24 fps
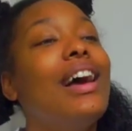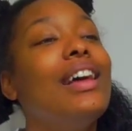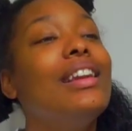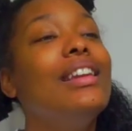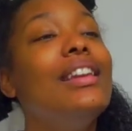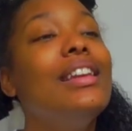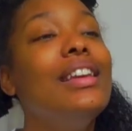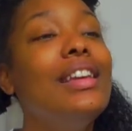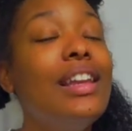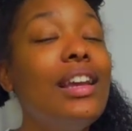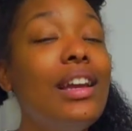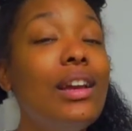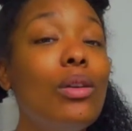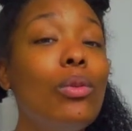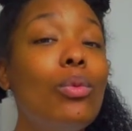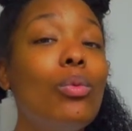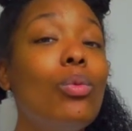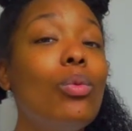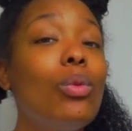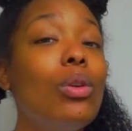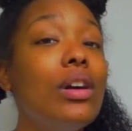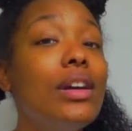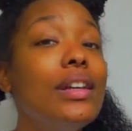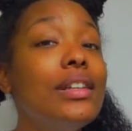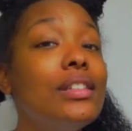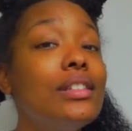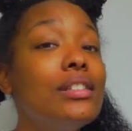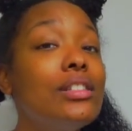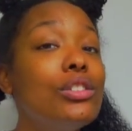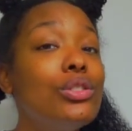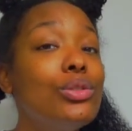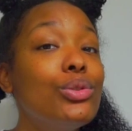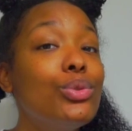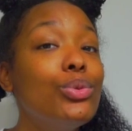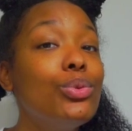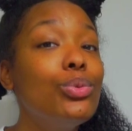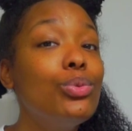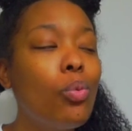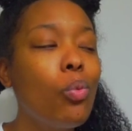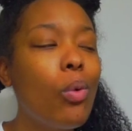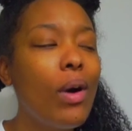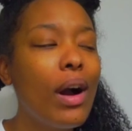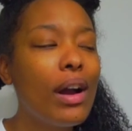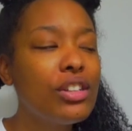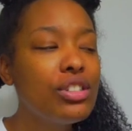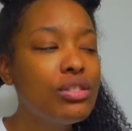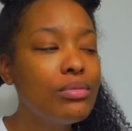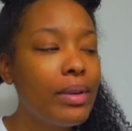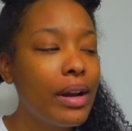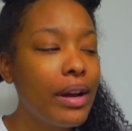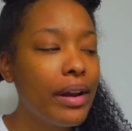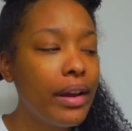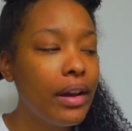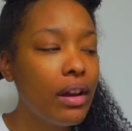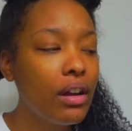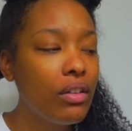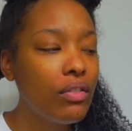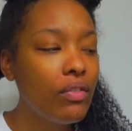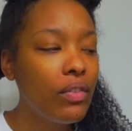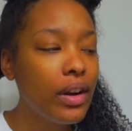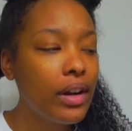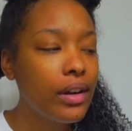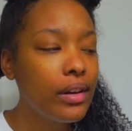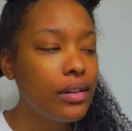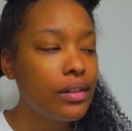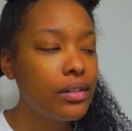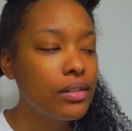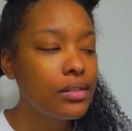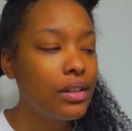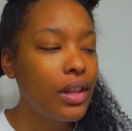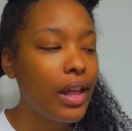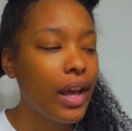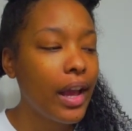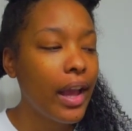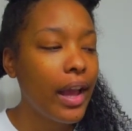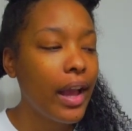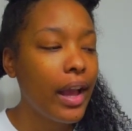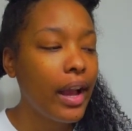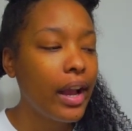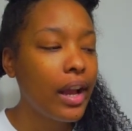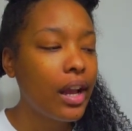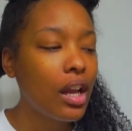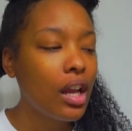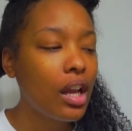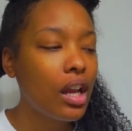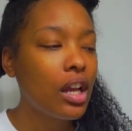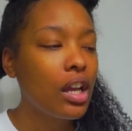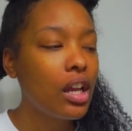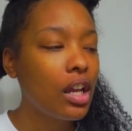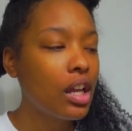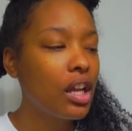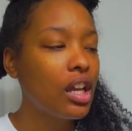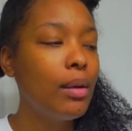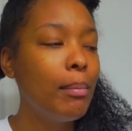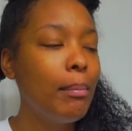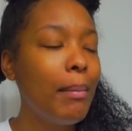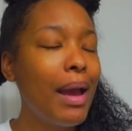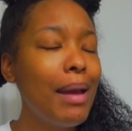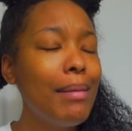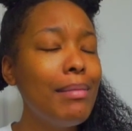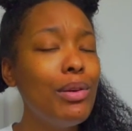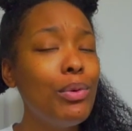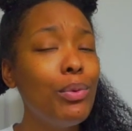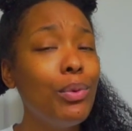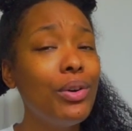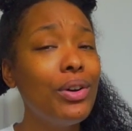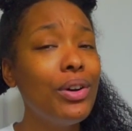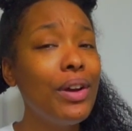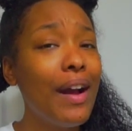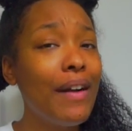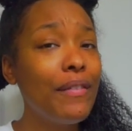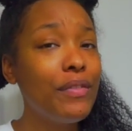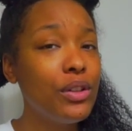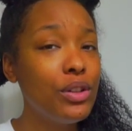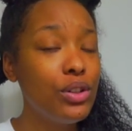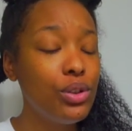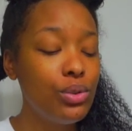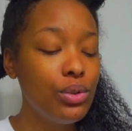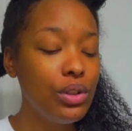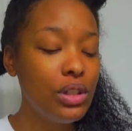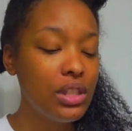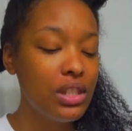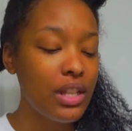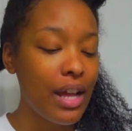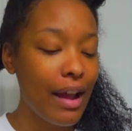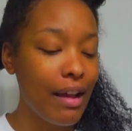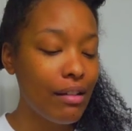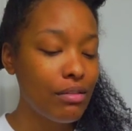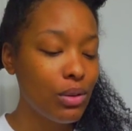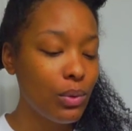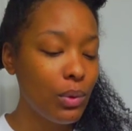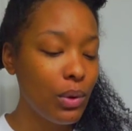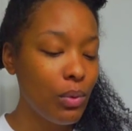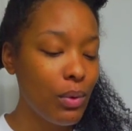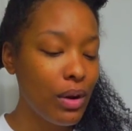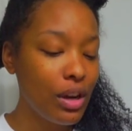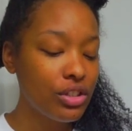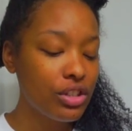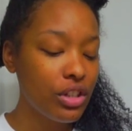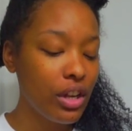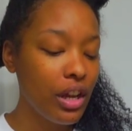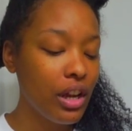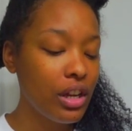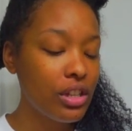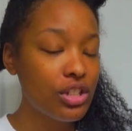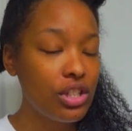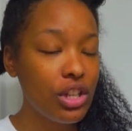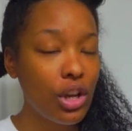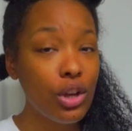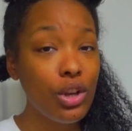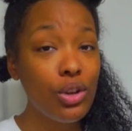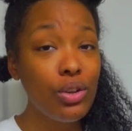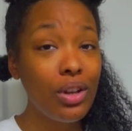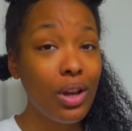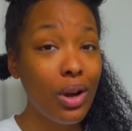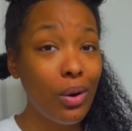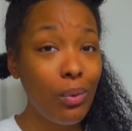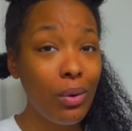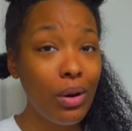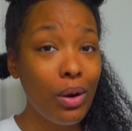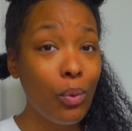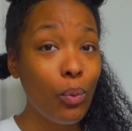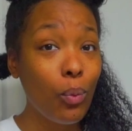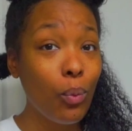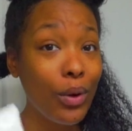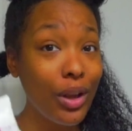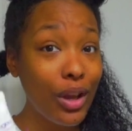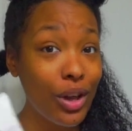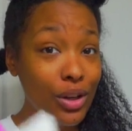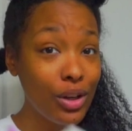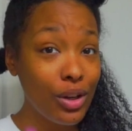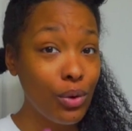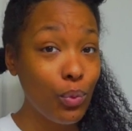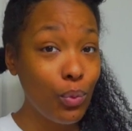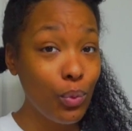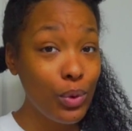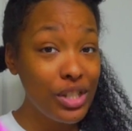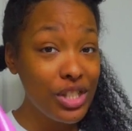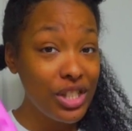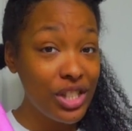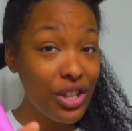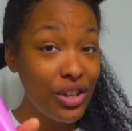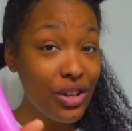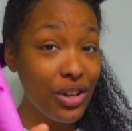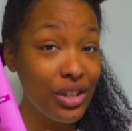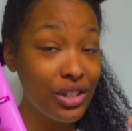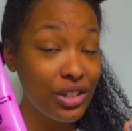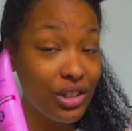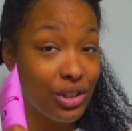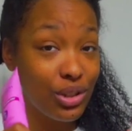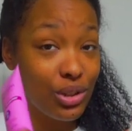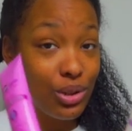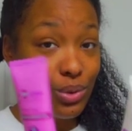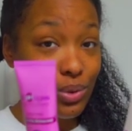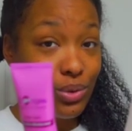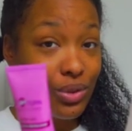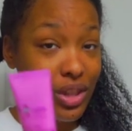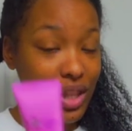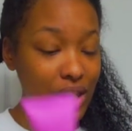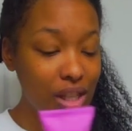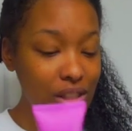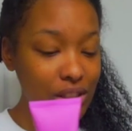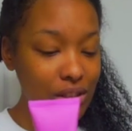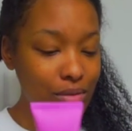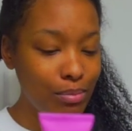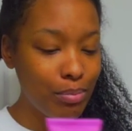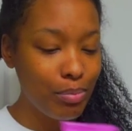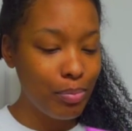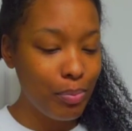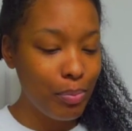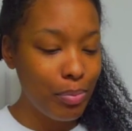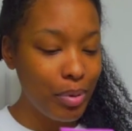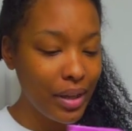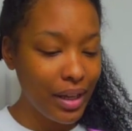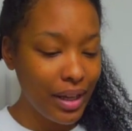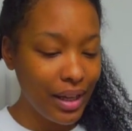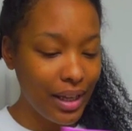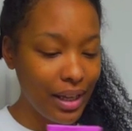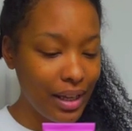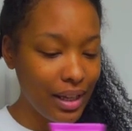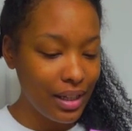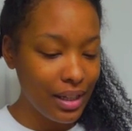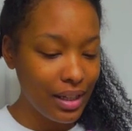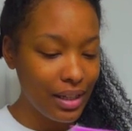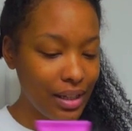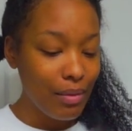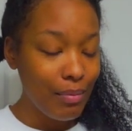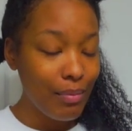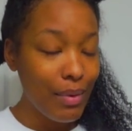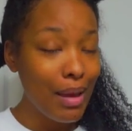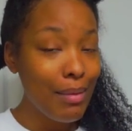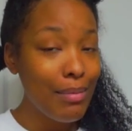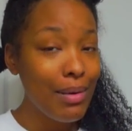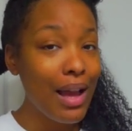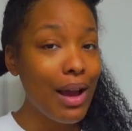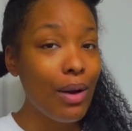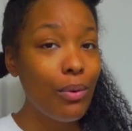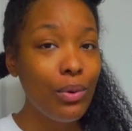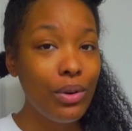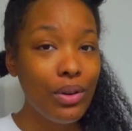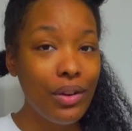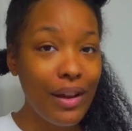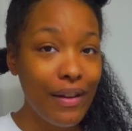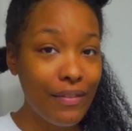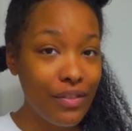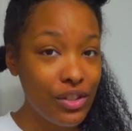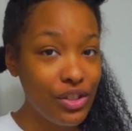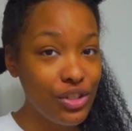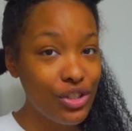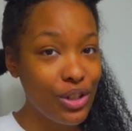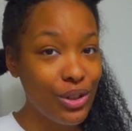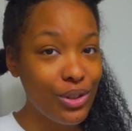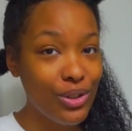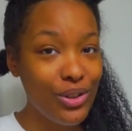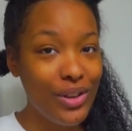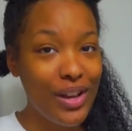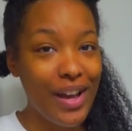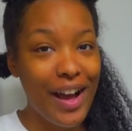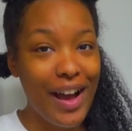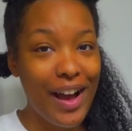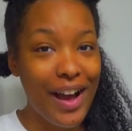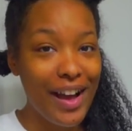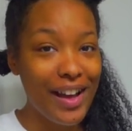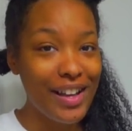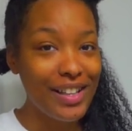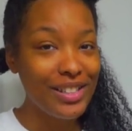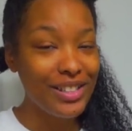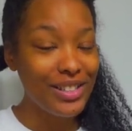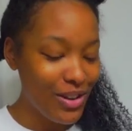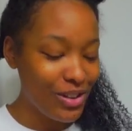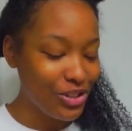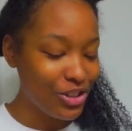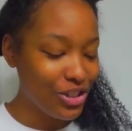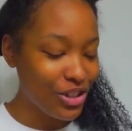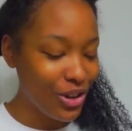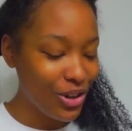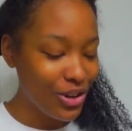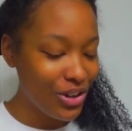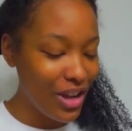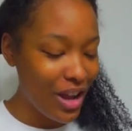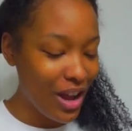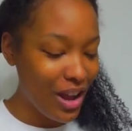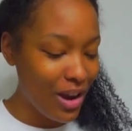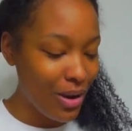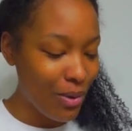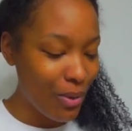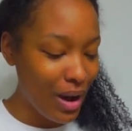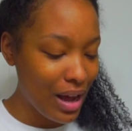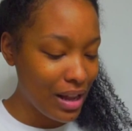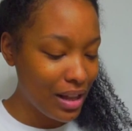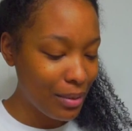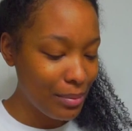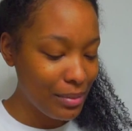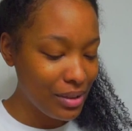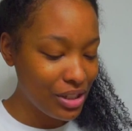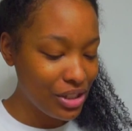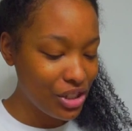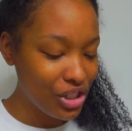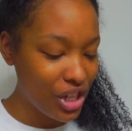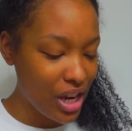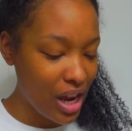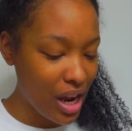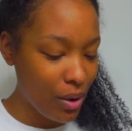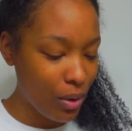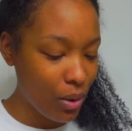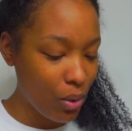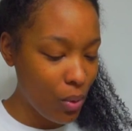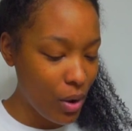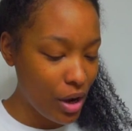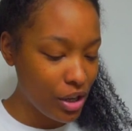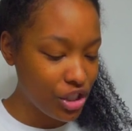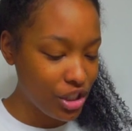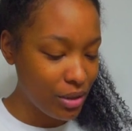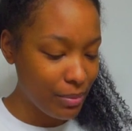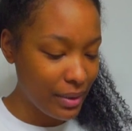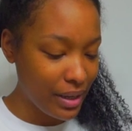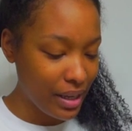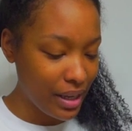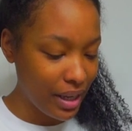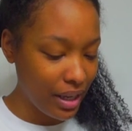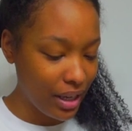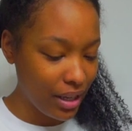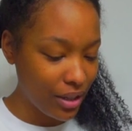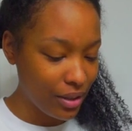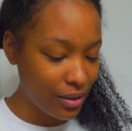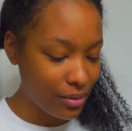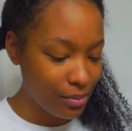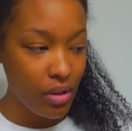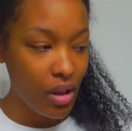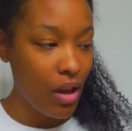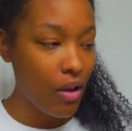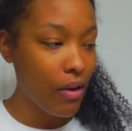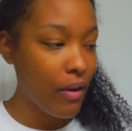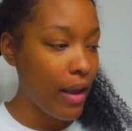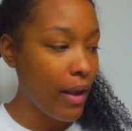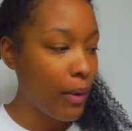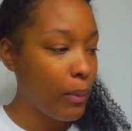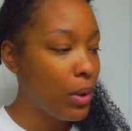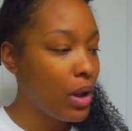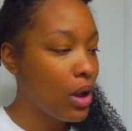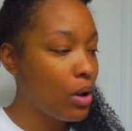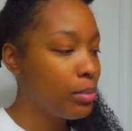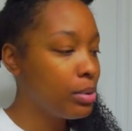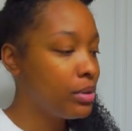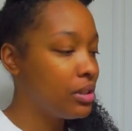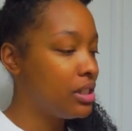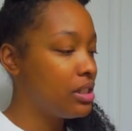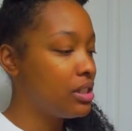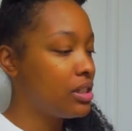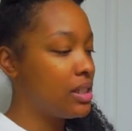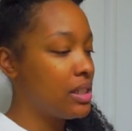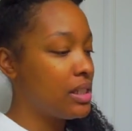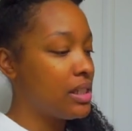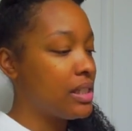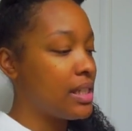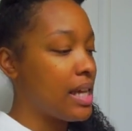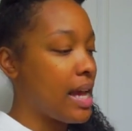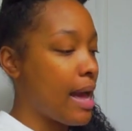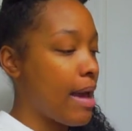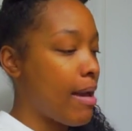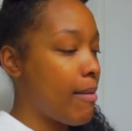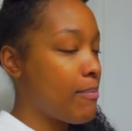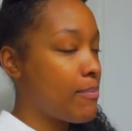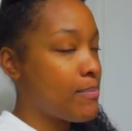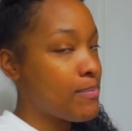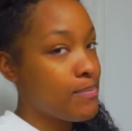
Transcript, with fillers: didn't want to wash my hair first. Like, maybe we'll have to do this after we wash our hair so you know what we gonna we still gonna do this but maybe i will have to show you guys show y'all while i'm in the shower washing my hair okay we're gonna put this inside